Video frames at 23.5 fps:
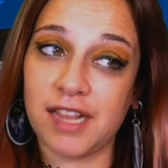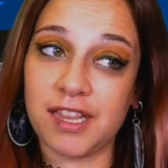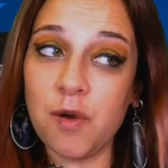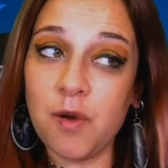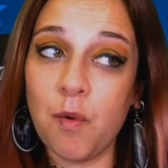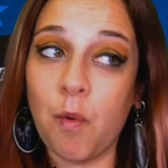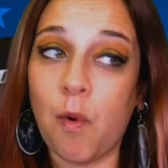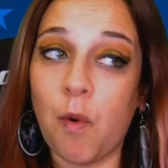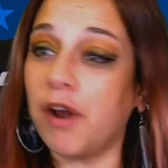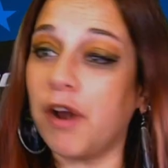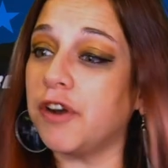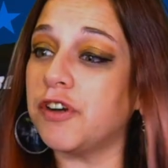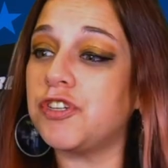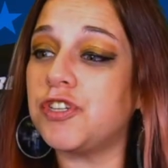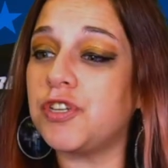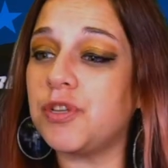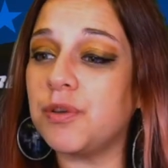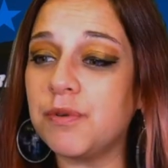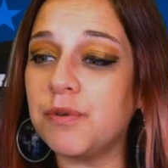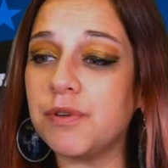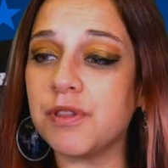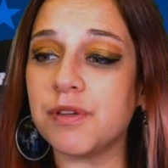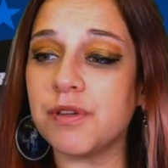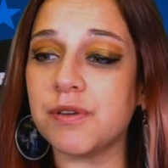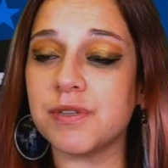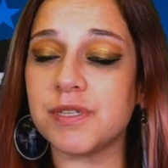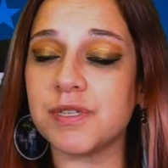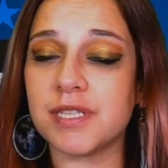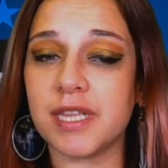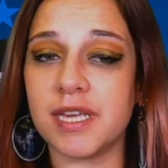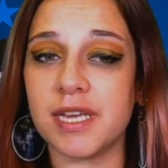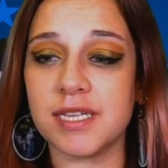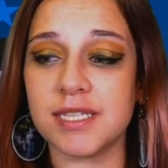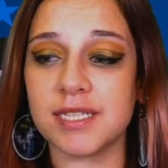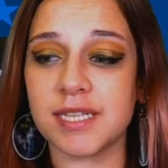I think one or two of
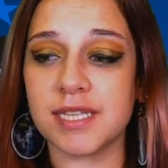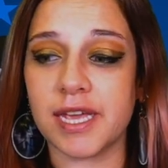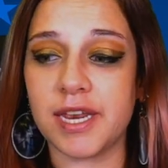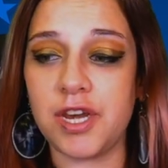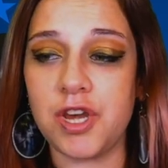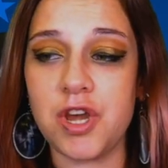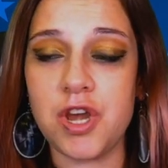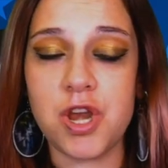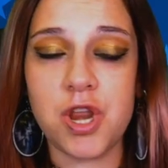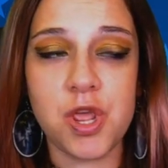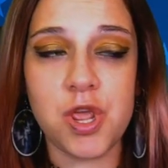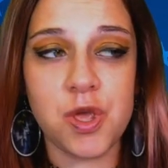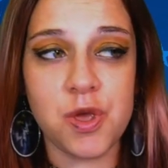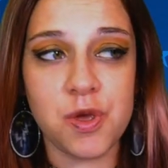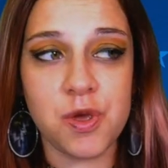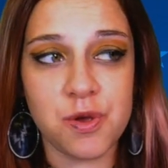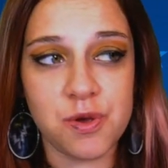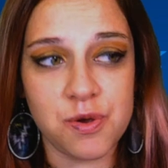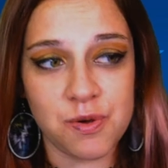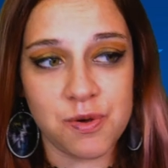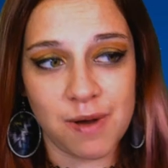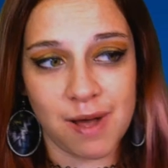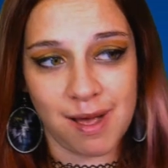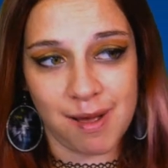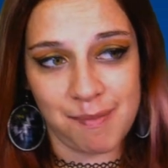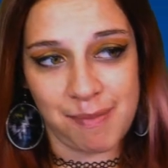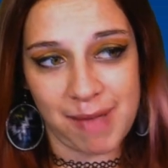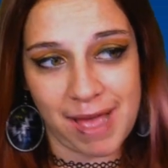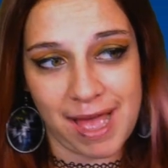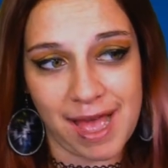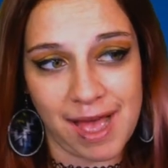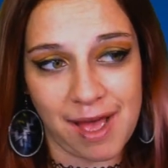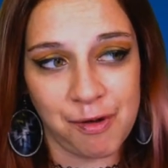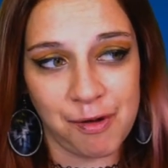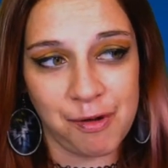those things I knew
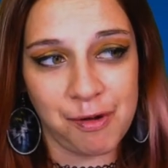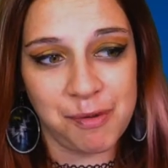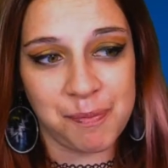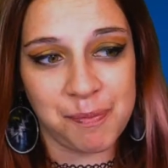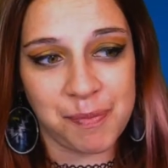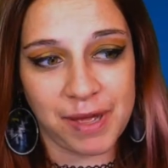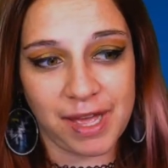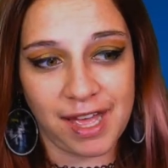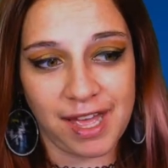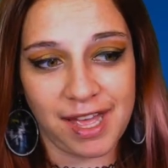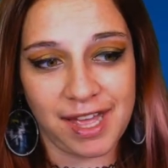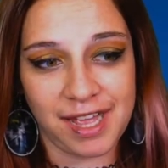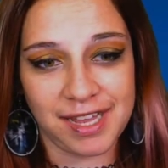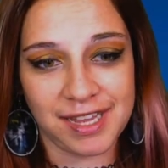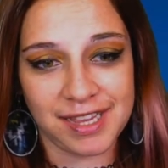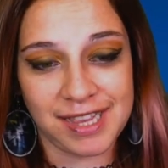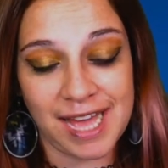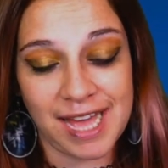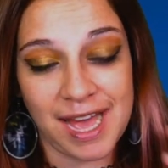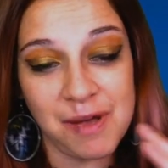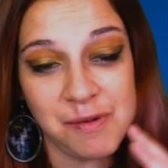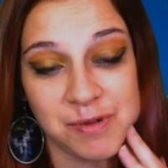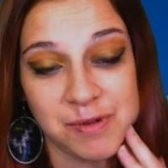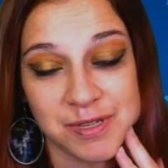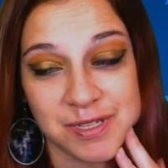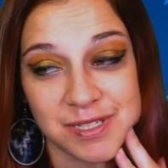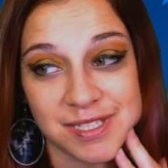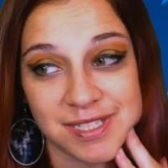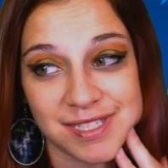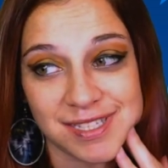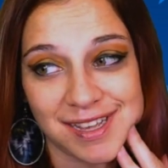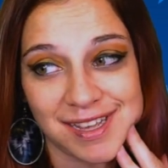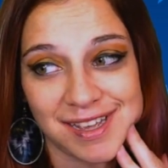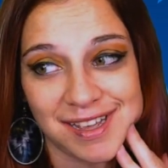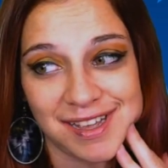about, but that
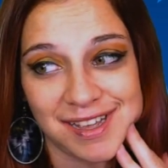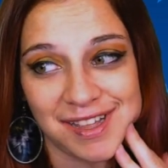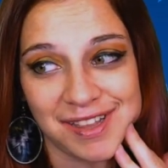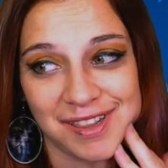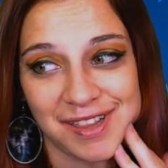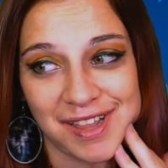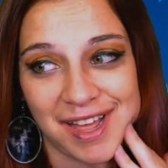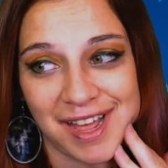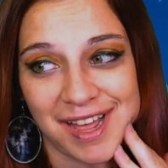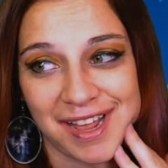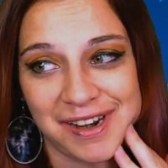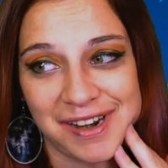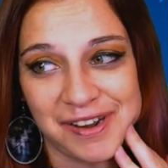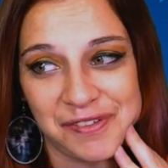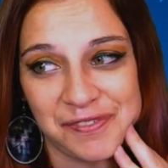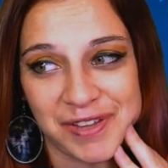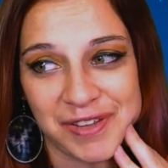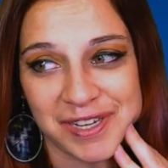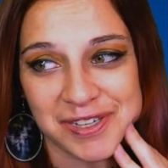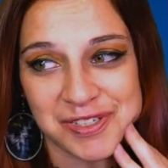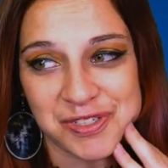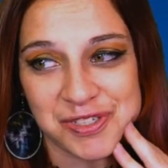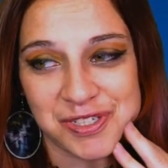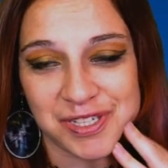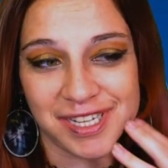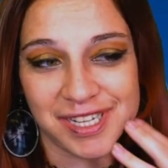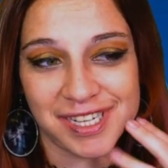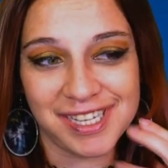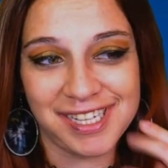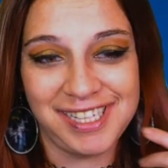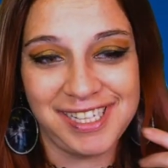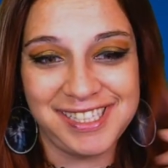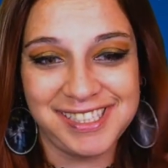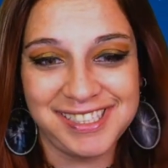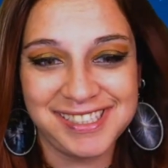was a lot of
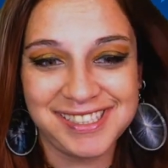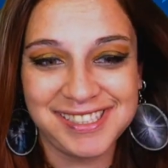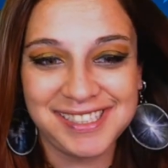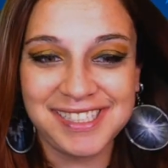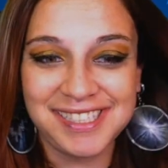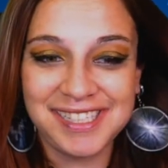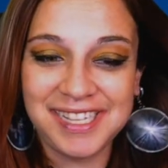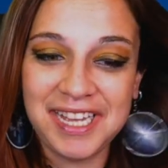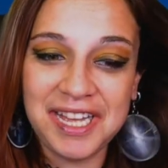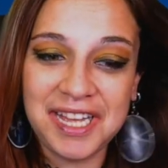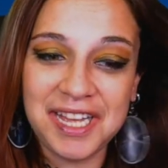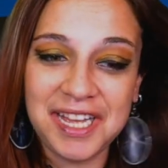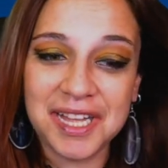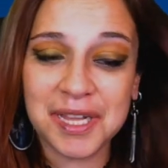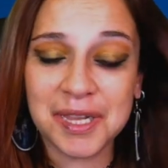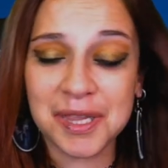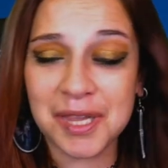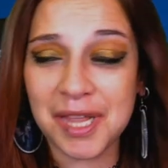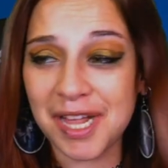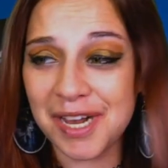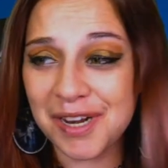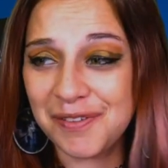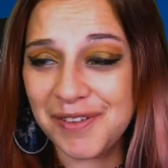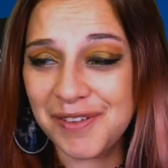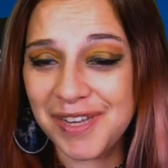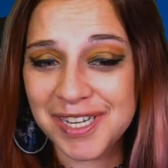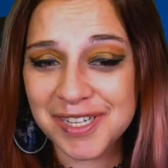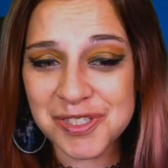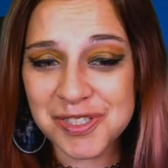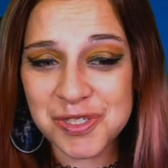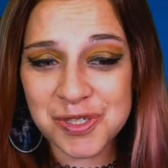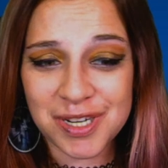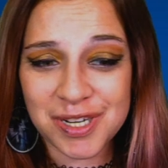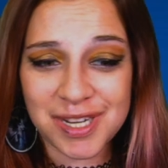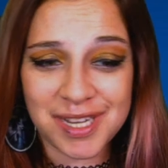extra.
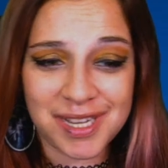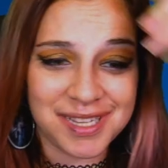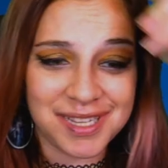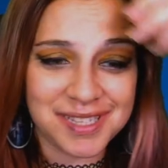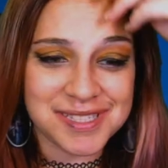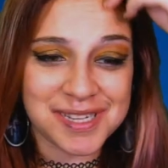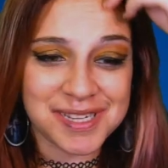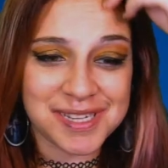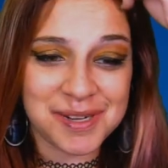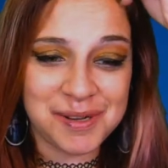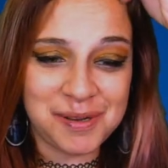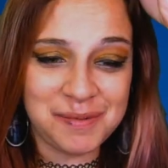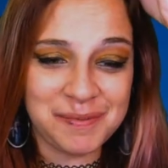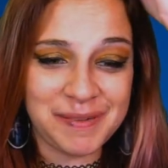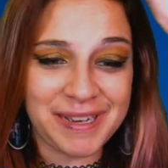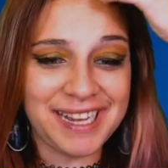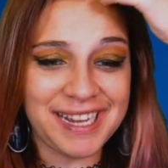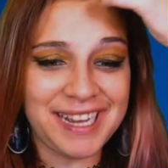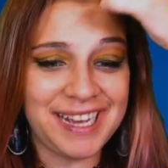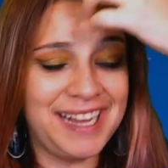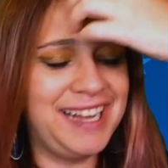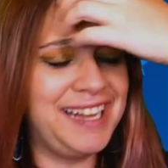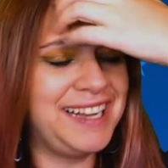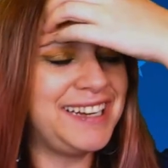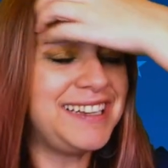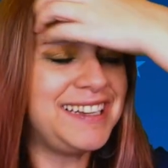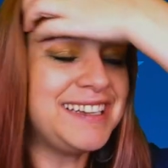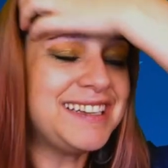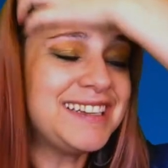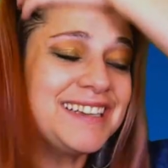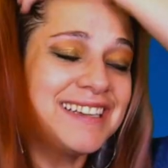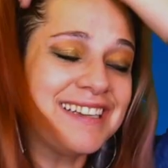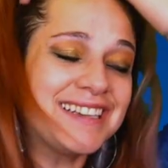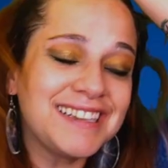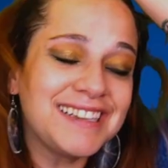It's like, oh my god,
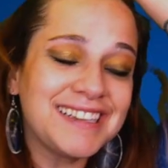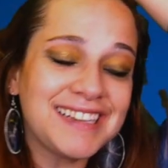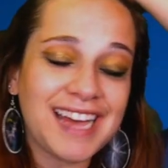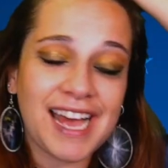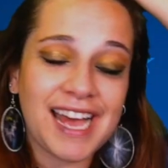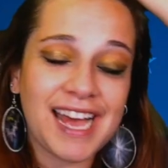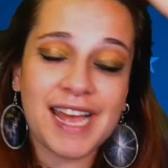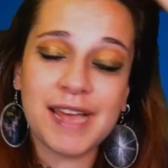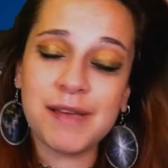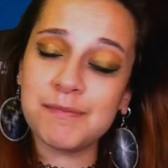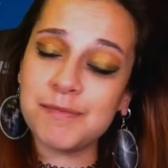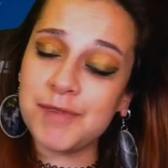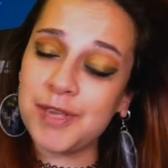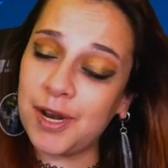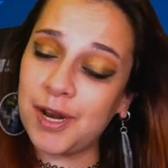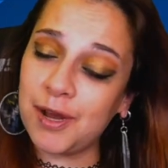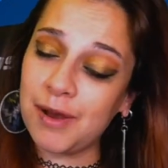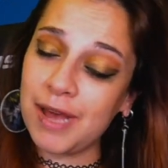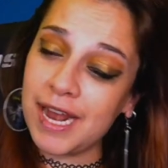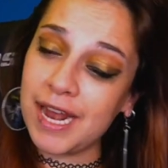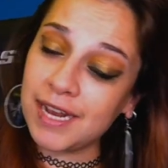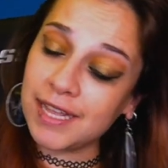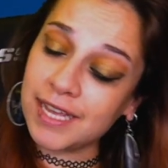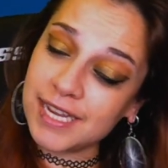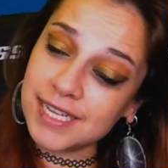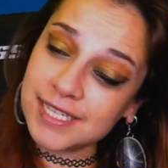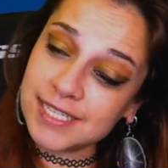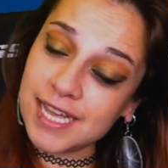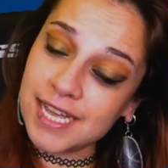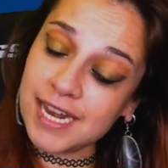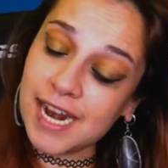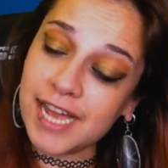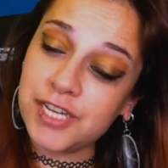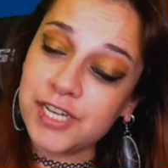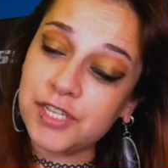I'm, you know, and like I
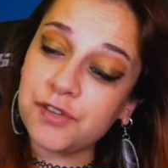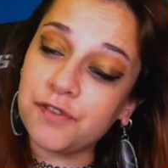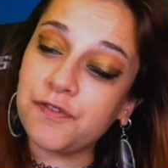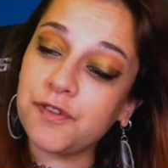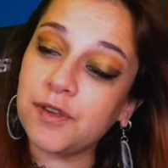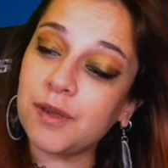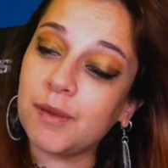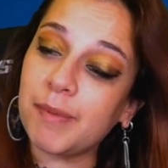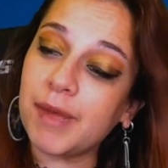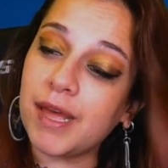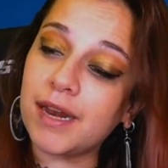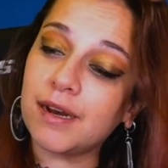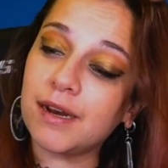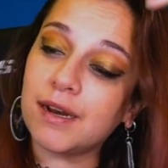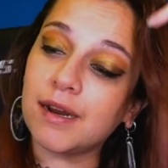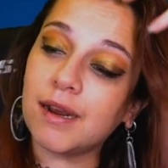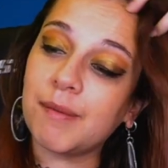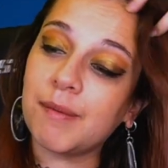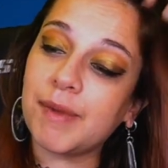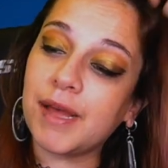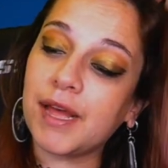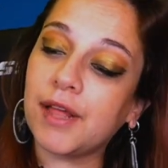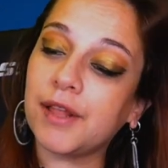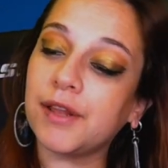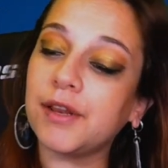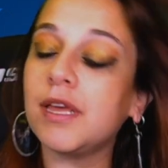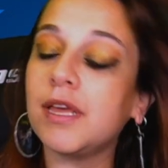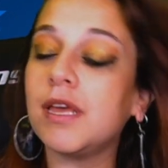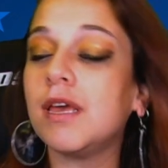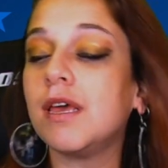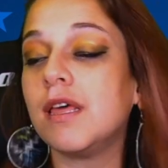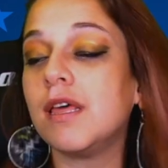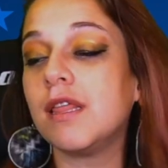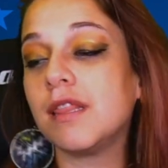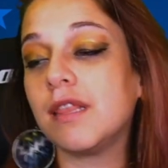said, I do feel better about
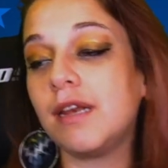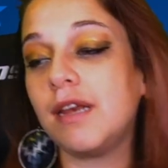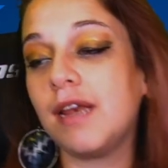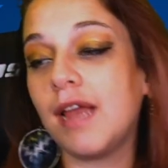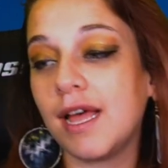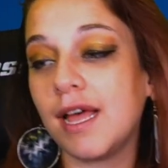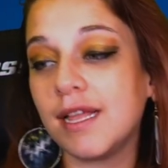the